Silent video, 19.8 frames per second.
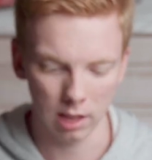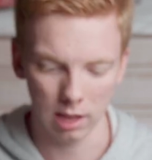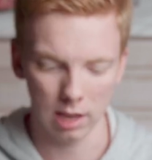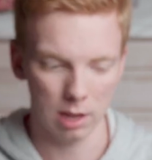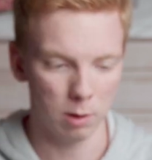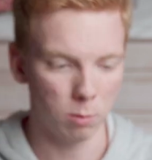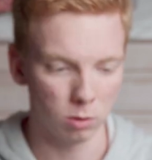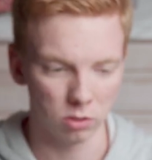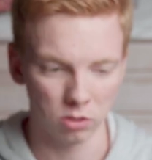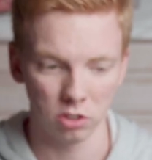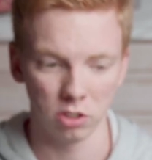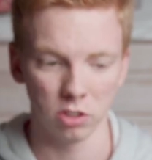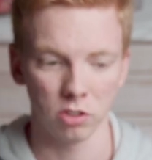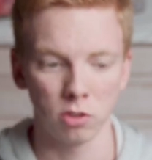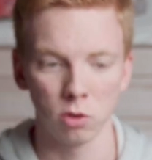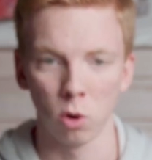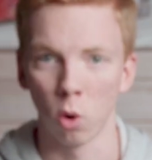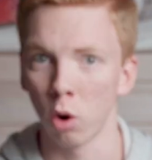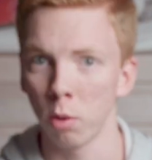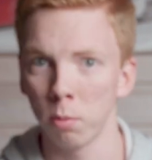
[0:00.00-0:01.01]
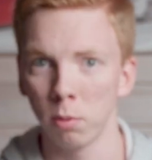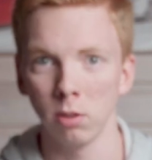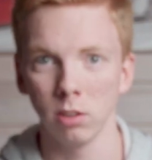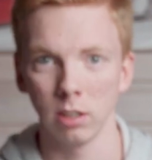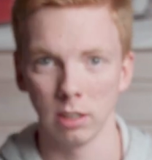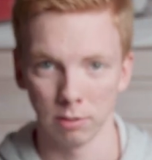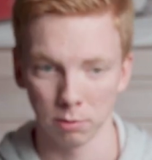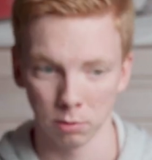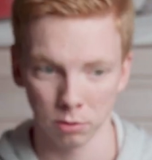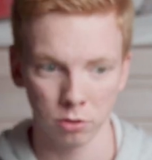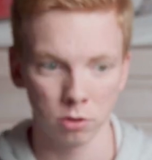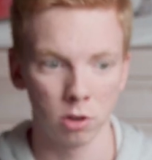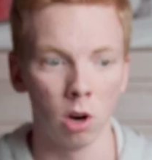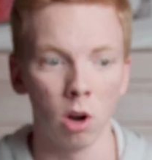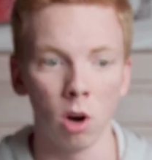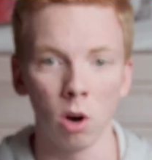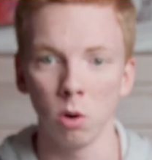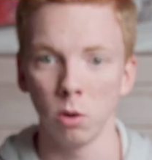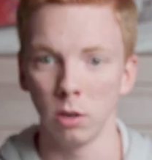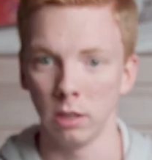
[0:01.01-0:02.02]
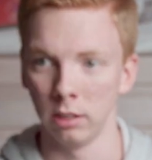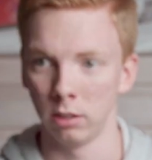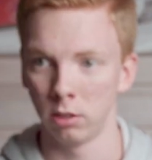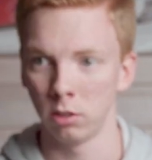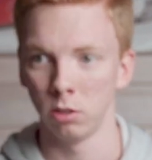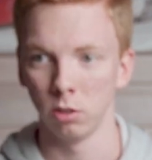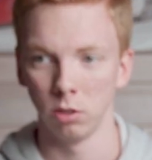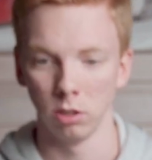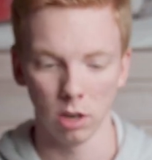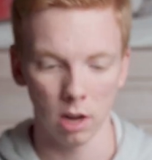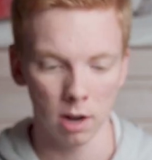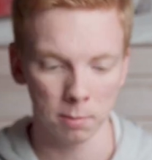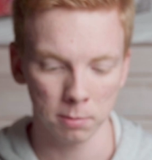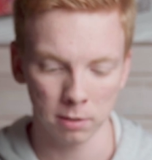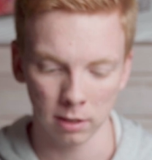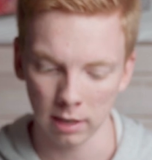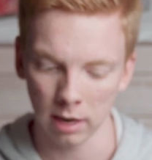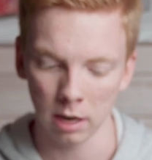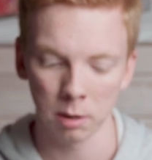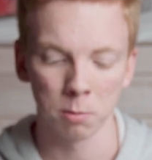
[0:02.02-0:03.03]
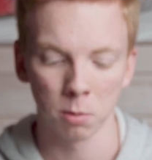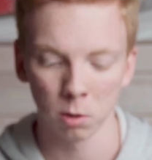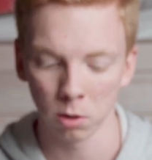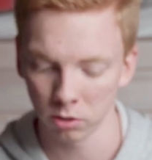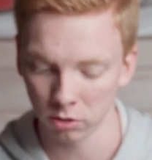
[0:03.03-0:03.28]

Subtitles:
it was just horrible, it was slow, it couldn't update anymore,